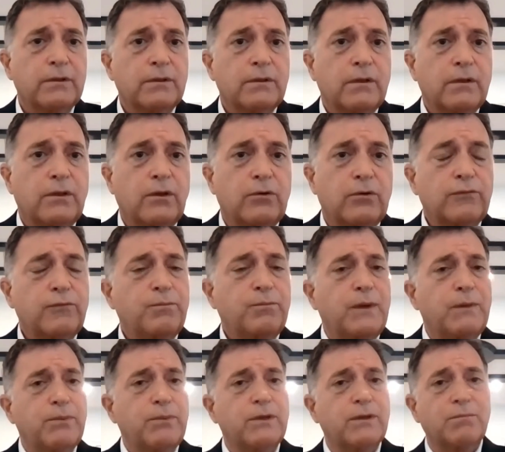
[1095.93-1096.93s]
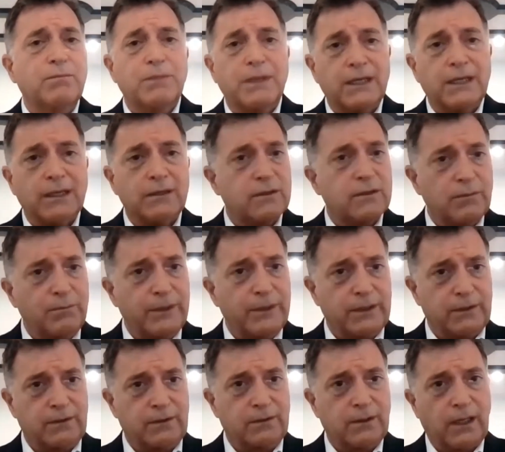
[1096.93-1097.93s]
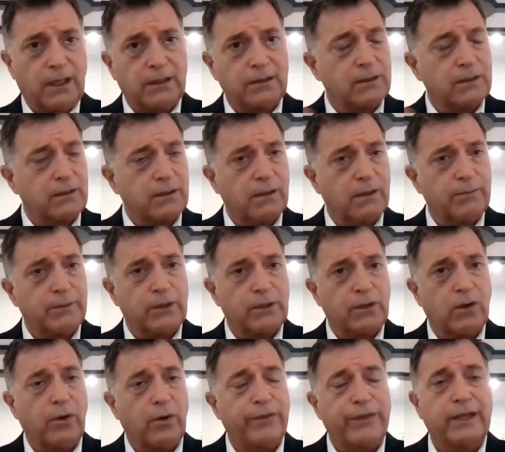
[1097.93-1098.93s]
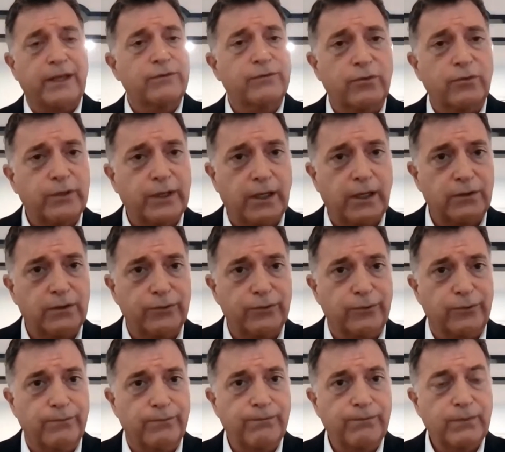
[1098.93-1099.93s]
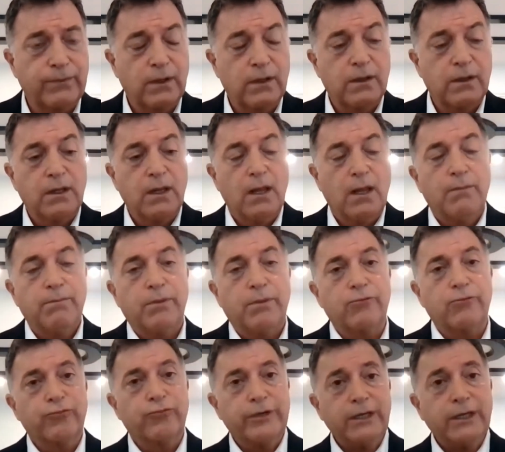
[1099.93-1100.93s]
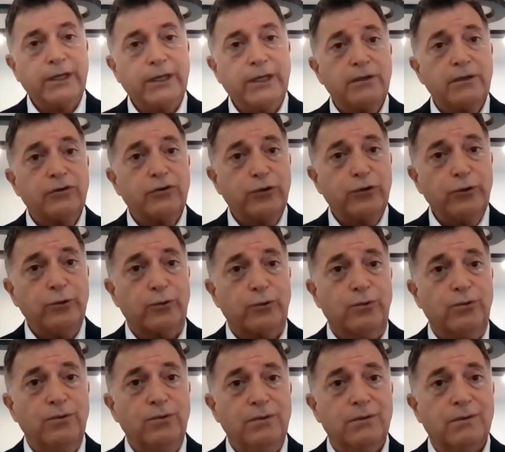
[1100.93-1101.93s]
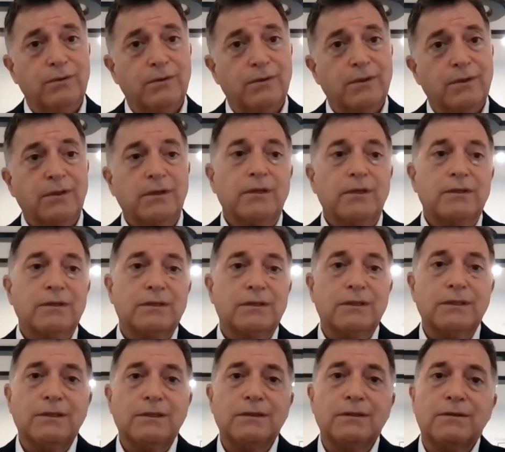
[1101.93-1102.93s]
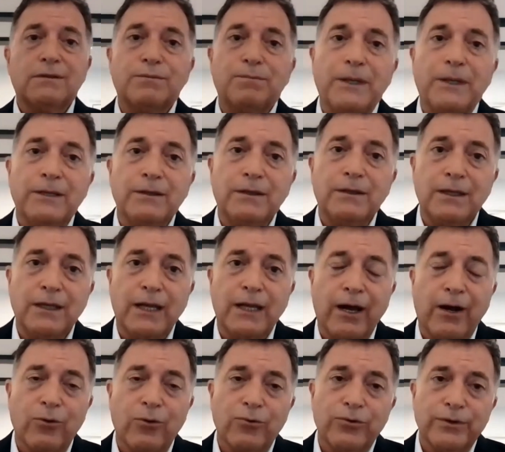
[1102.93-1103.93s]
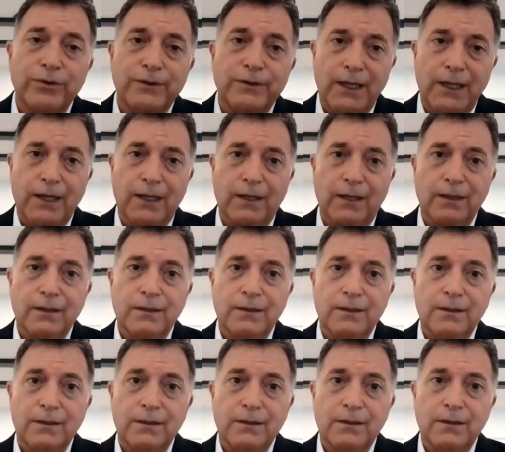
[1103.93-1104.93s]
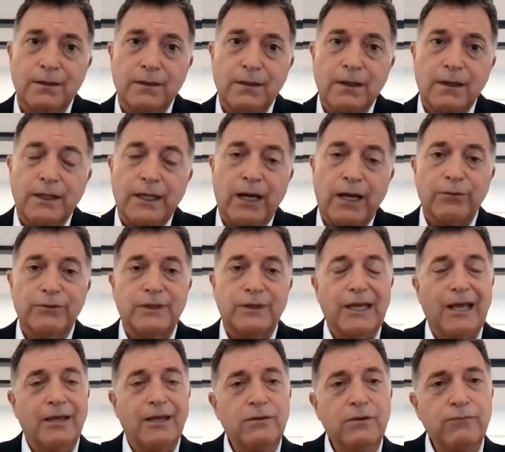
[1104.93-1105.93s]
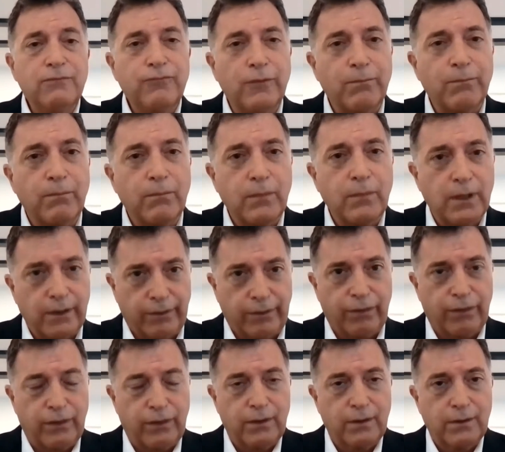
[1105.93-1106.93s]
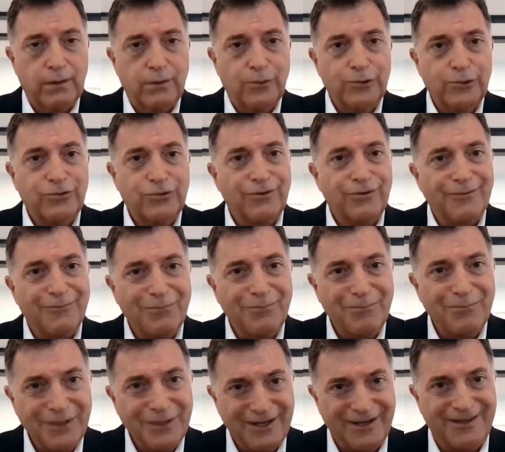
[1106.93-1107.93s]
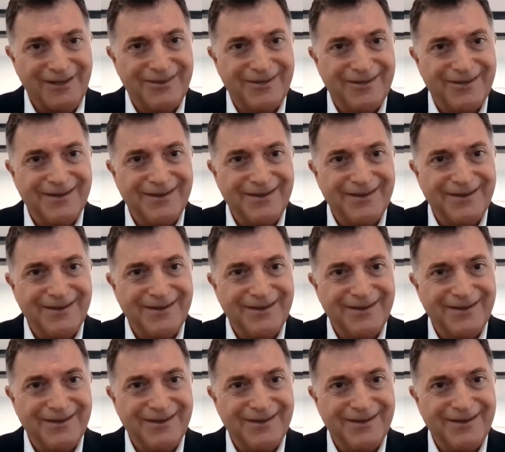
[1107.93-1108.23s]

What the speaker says: Those people can be intermittent and can come and go, and that's okay too. But Ricky 2 spent an hour a day. Now at the end of a month, which is a minute,